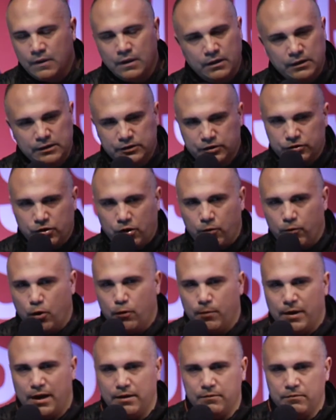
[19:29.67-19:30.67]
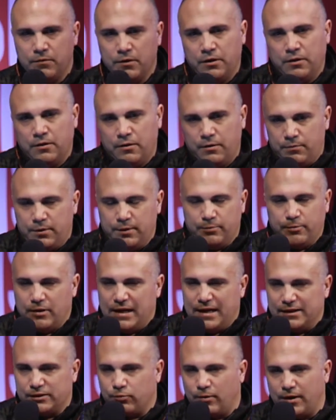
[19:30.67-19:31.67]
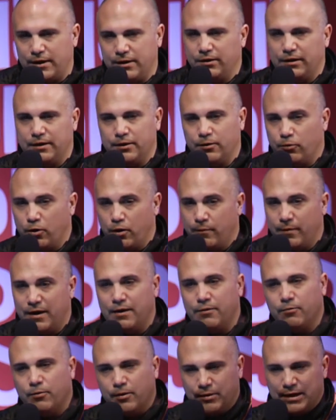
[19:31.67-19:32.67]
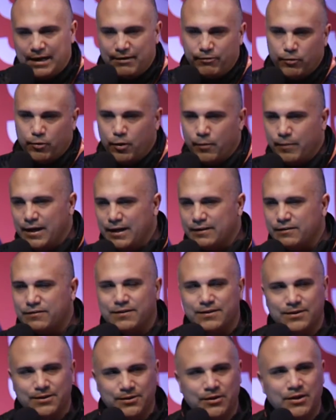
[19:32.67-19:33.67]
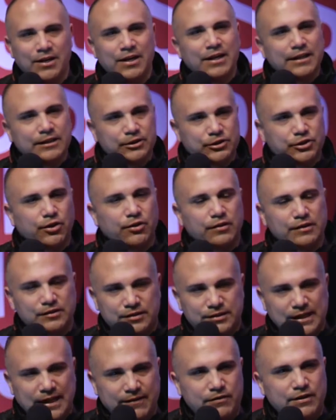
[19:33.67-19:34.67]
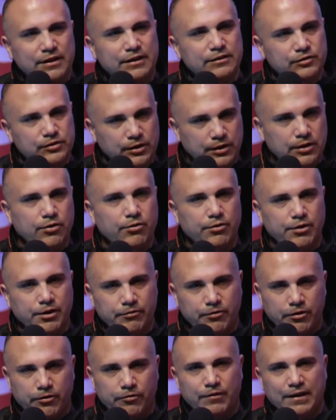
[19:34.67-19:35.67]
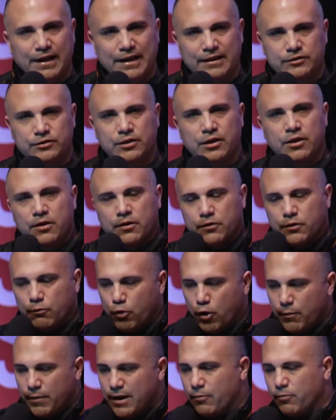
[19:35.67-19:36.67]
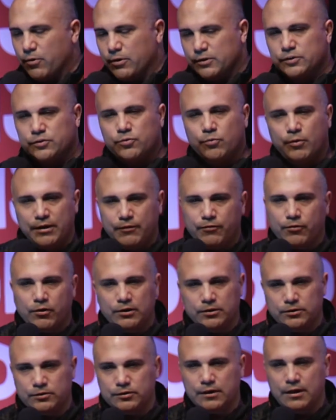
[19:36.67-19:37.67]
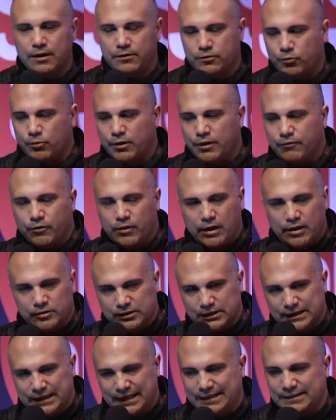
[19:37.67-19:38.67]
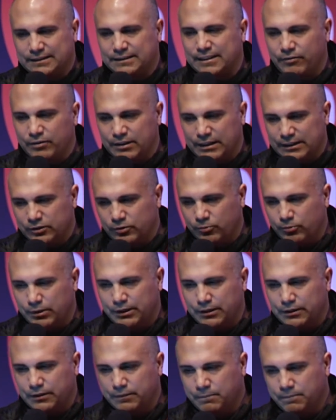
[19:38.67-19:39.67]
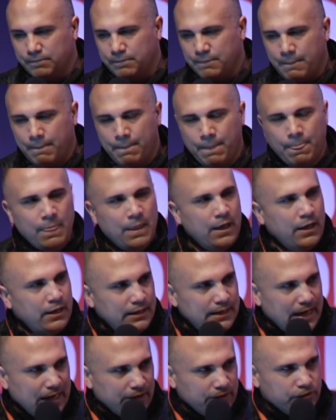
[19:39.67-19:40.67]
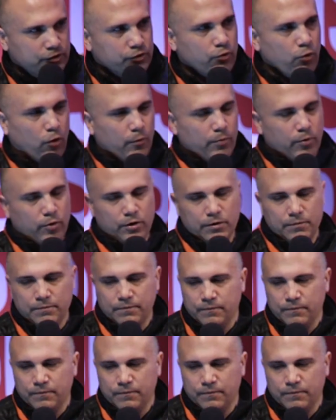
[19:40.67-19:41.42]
This is our robot. People ask, why do you need a robot? Well, we have a robot to ensure the safety and security of our fans. The robot works 24 hours a day, 7 days a week. Now to the scoreboard.